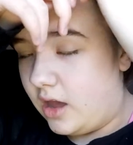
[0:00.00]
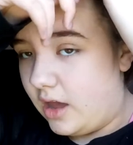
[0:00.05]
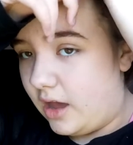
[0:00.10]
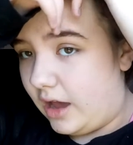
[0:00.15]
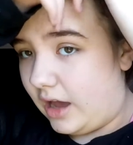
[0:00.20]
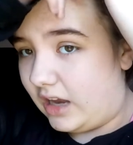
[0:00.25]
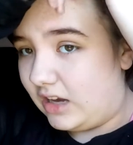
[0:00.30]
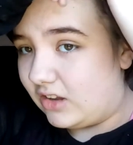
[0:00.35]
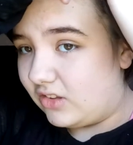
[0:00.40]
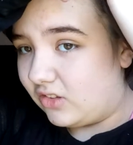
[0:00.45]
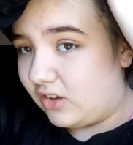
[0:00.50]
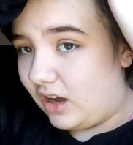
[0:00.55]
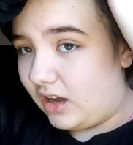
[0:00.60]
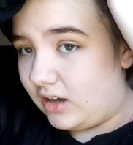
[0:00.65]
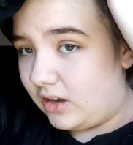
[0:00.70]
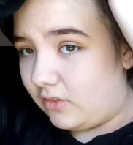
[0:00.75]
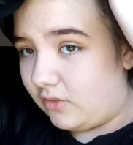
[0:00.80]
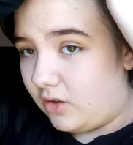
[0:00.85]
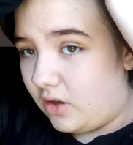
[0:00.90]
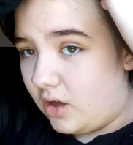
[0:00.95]
I just kind
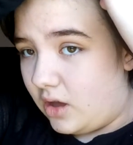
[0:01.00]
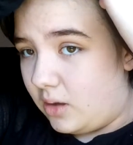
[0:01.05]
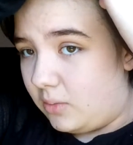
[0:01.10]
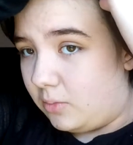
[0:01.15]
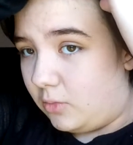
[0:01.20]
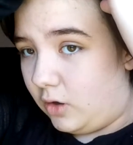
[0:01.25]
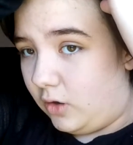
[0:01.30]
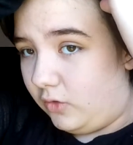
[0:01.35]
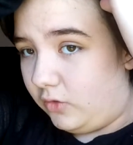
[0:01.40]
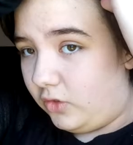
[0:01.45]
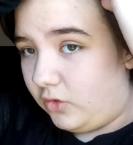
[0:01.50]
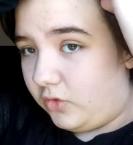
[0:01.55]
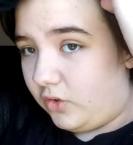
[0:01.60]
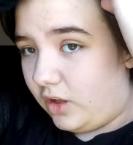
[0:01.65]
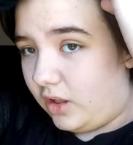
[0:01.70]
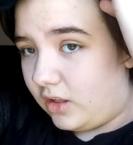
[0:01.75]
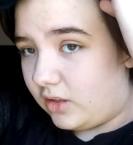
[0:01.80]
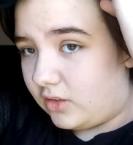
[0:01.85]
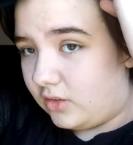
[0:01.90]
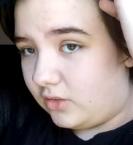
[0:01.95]
of move the
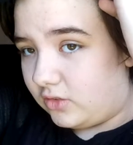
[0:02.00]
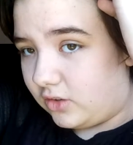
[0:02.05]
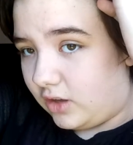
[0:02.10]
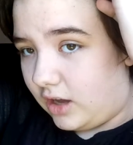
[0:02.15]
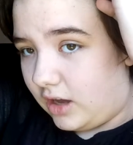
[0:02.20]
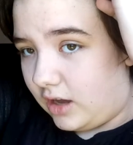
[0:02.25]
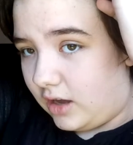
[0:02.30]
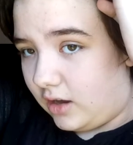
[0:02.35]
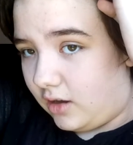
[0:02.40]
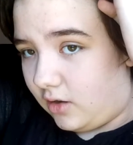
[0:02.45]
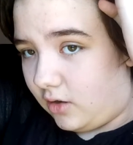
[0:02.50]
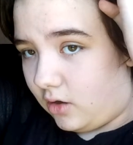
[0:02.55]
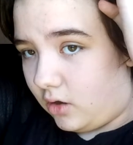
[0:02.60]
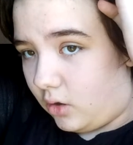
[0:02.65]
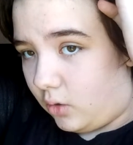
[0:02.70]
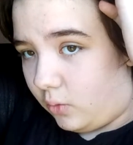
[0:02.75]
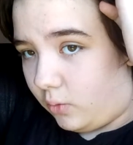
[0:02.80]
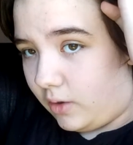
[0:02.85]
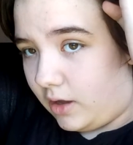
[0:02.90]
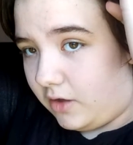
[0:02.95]
follicles of hair
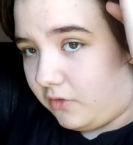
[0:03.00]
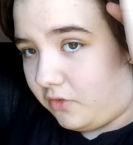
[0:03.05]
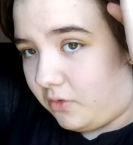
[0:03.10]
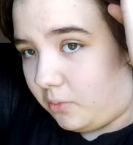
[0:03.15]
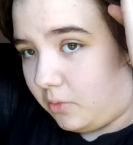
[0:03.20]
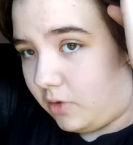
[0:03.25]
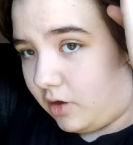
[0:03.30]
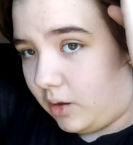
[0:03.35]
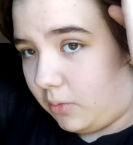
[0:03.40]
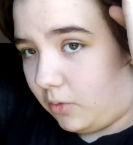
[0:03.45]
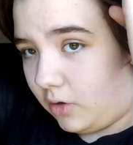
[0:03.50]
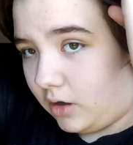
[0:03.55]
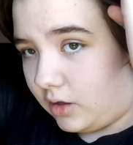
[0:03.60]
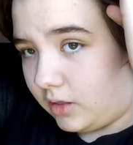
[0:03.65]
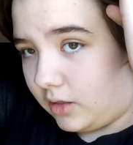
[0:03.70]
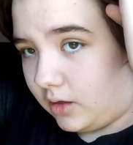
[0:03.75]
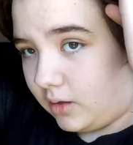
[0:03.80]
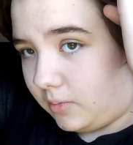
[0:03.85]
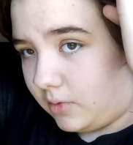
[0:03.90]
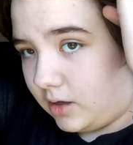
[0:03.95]
away from where I want
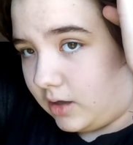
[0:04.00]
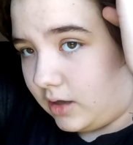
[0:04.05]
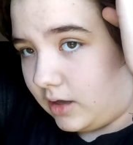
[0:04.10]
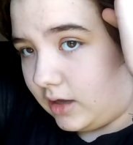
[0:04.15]
them,